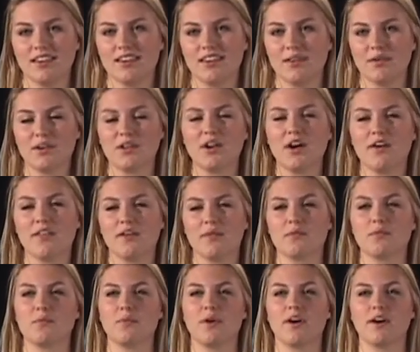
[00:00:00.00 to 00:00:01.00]
I wonder how that
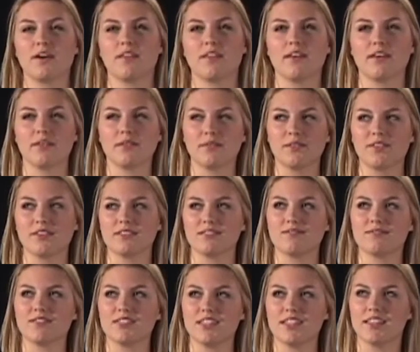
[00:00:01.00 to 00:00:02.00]
would work, though. The
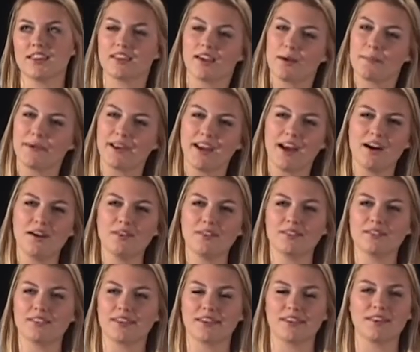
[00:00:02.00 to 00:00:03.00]
teeth coming
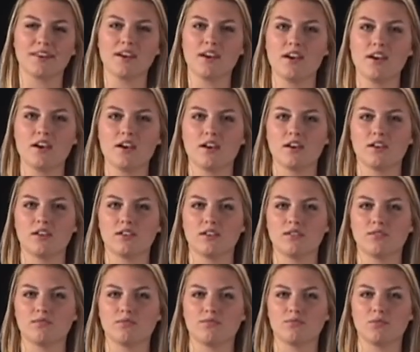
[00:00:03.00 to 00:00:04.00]
out, like,
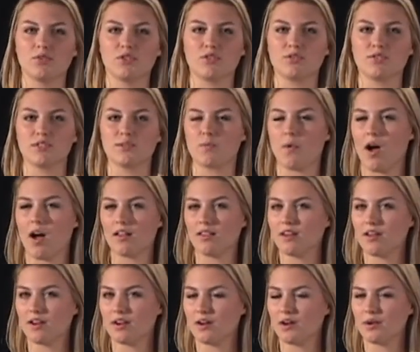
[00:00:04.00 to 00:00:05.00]
would you
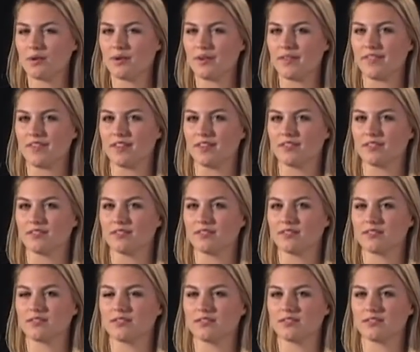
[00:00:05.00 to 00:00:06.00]
swallow and then
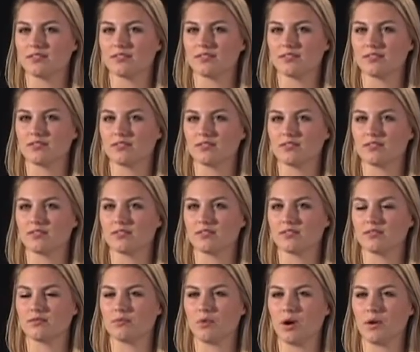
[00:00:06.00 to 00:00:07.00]

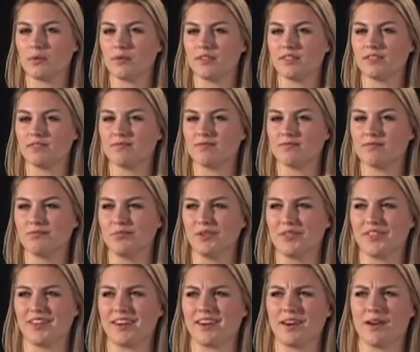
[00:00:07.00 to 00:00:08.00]

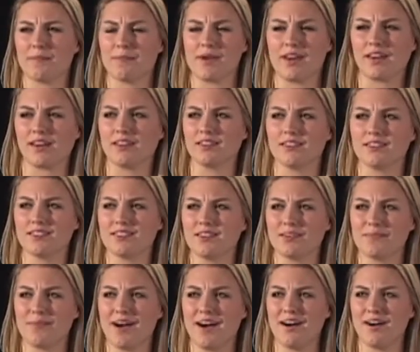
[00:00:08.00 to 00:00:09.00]
would they come back in
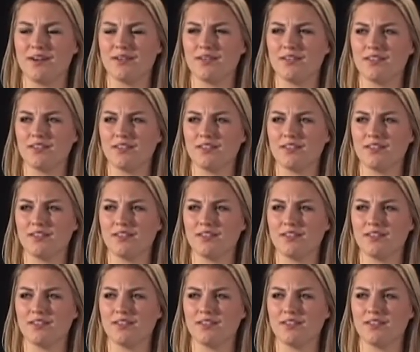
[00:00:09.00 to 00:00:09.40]
somehow?